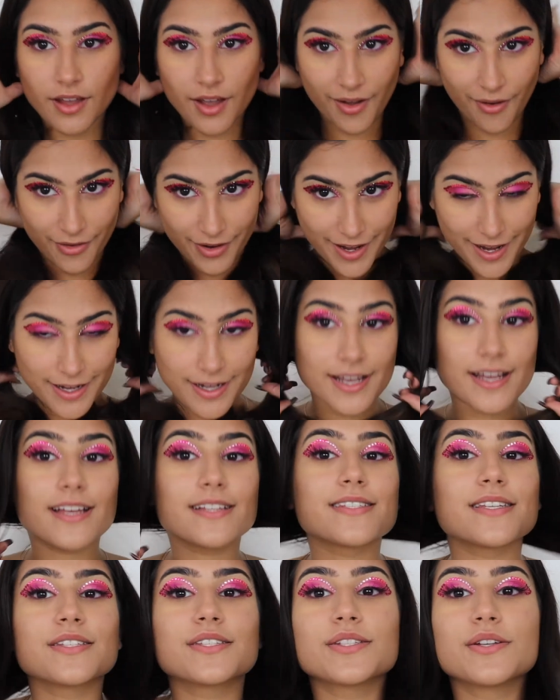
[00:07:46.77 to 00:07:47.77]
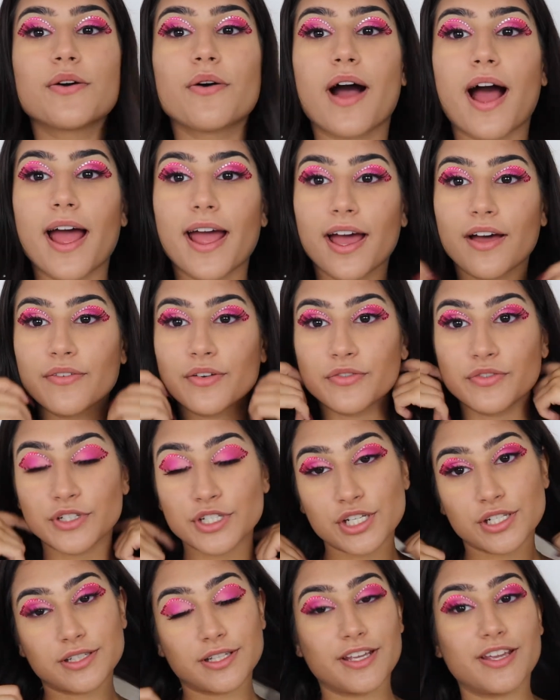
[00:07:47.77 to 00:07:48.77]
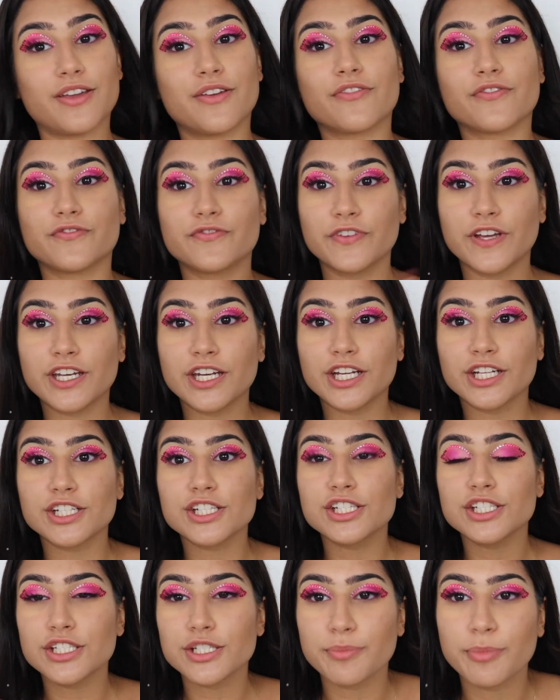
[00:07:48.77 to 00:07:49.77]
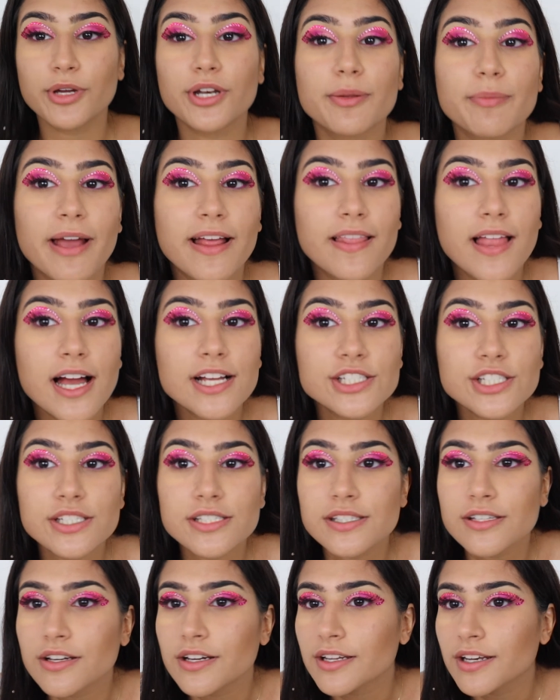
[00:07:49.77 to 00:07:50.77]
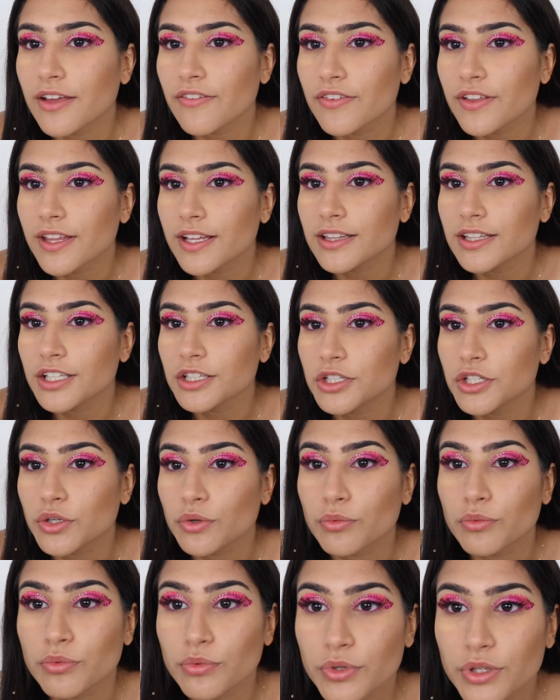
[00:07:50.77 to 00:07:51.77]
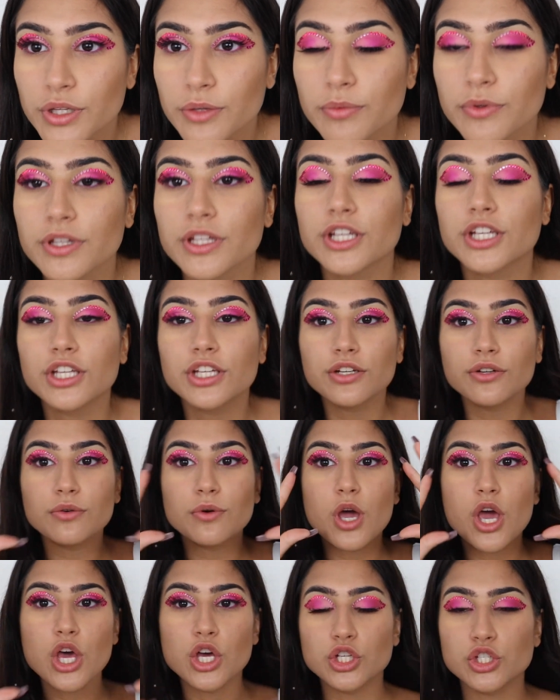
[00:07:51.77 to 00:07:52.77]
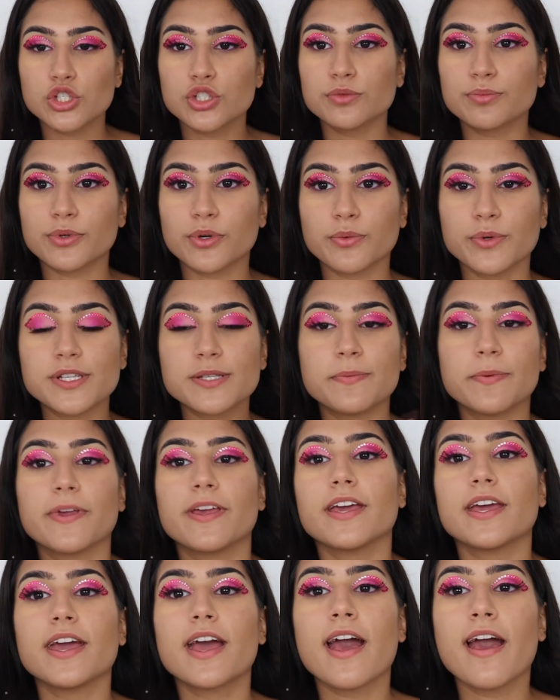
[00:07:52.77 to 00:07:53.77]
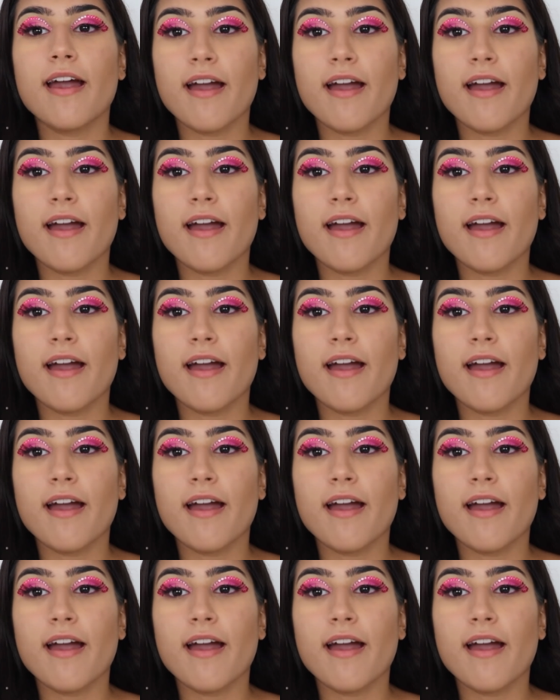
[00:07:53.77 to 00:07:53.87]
Okay guys, so I have officially finished putting my lashes on. I feel like they look really, really cute, super wispy.